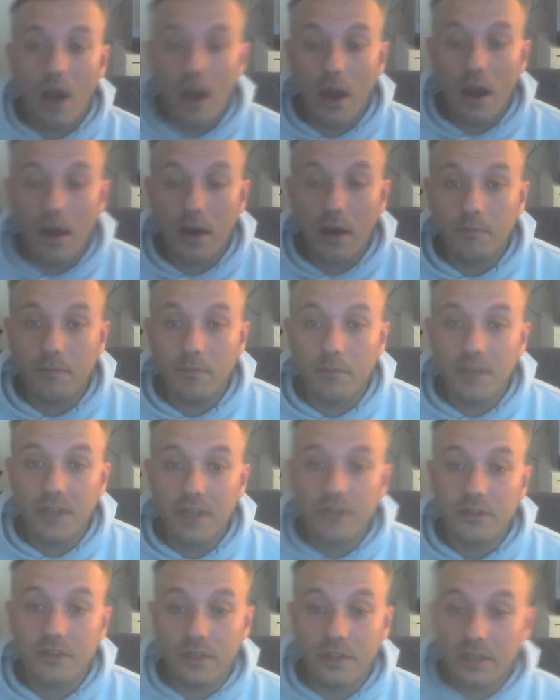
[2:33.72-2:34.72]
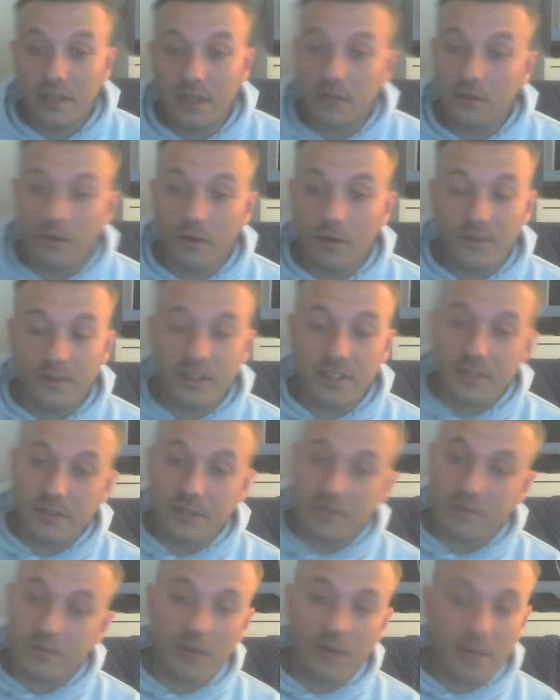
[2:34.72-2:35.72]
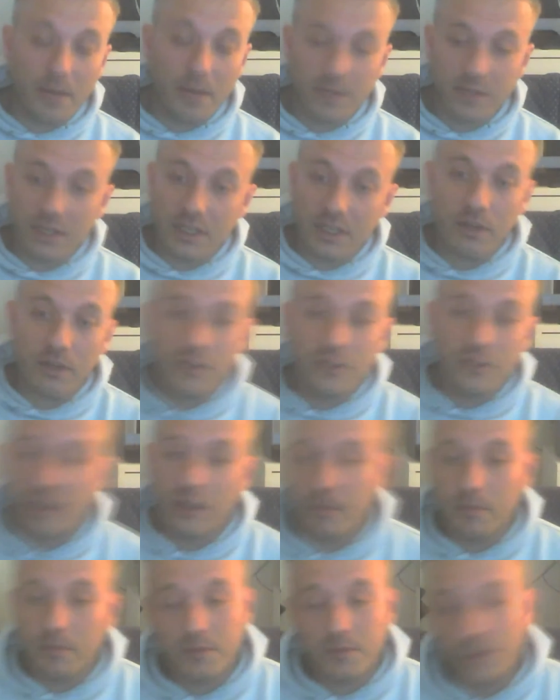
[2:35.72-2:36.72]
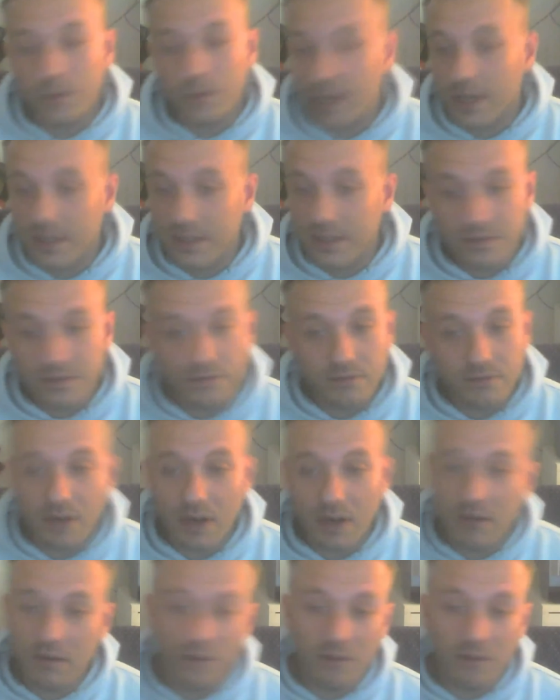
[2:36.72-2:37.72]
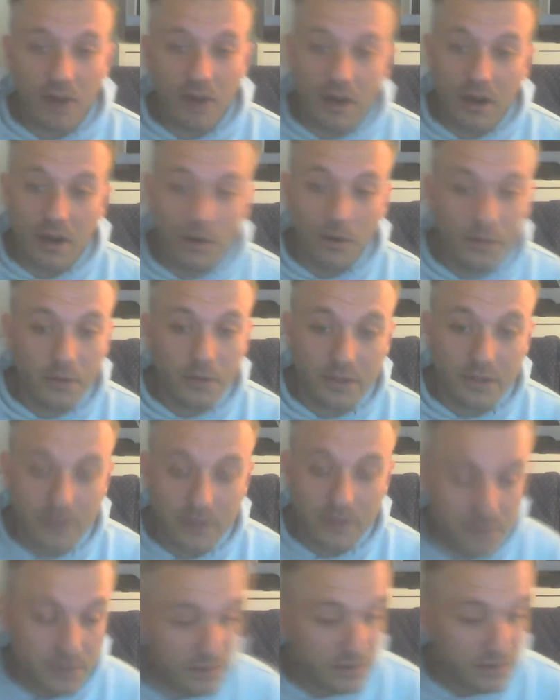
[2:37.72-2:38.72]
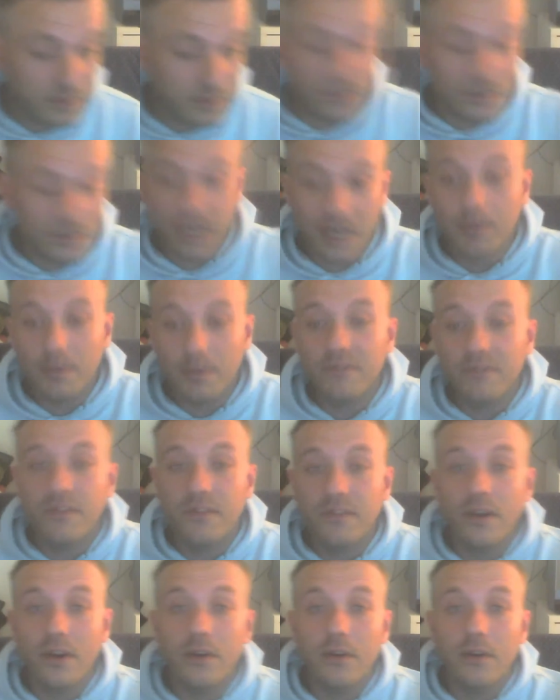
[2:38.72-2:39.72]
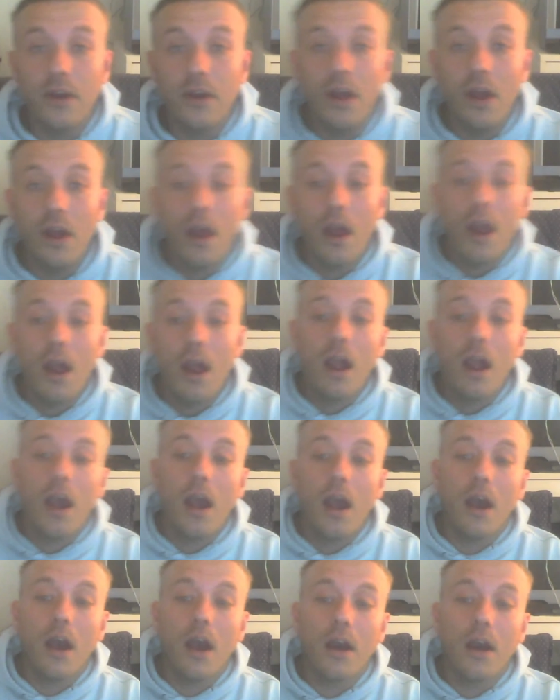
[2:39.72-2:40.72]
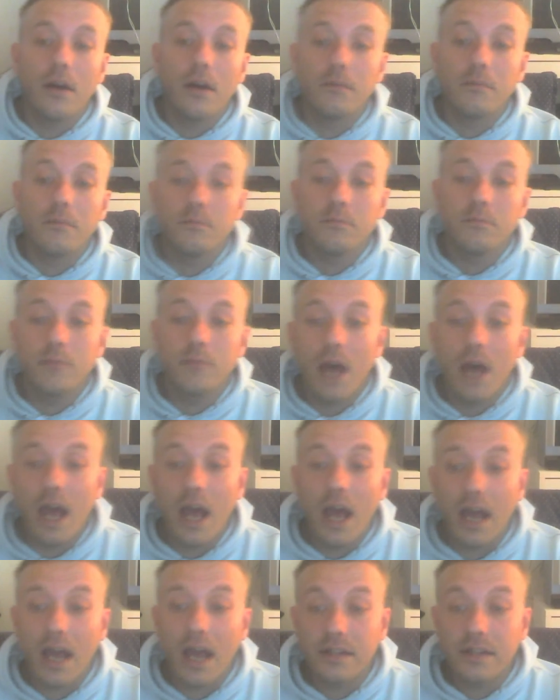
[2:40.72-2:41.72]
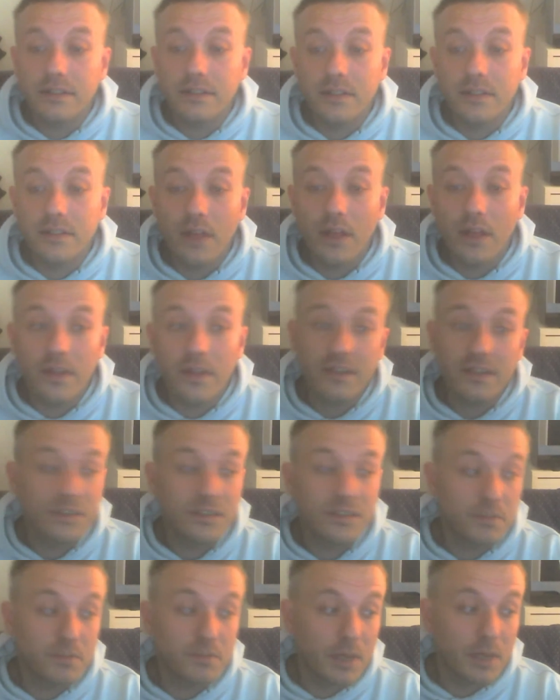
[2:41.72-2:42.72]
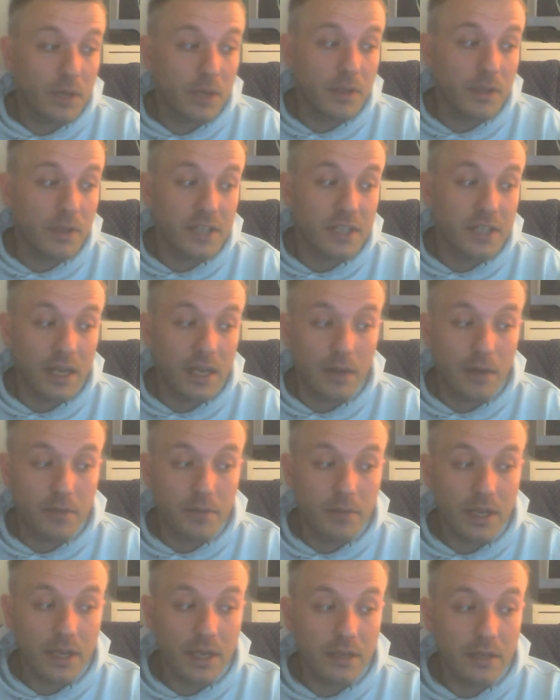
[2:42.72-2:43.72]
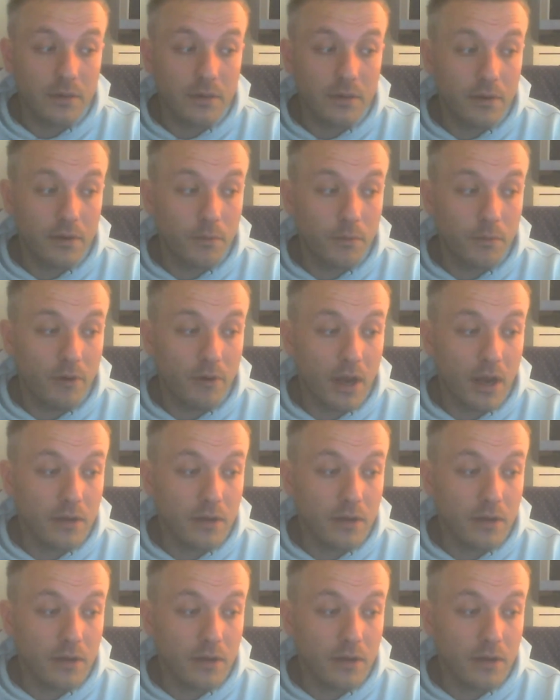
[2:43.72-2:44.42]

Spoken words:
Make sure that you obviously subscribe to the YouTube, Twitters, rah rah rah, all the same info. And this has just been a quick channel update, and we're out.